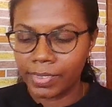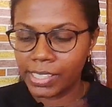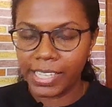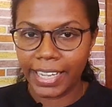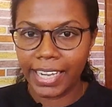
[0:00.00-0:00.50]

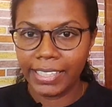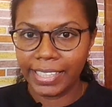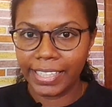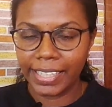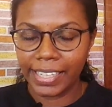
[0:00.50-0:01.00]
The
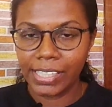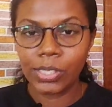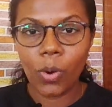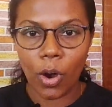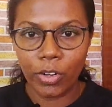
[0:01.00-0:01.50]
second thing
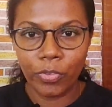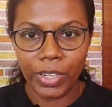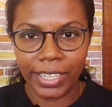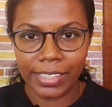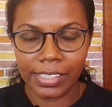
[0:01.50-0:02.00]
is
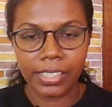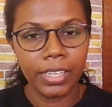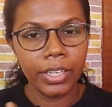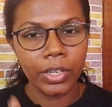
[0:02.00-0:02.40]
confidence.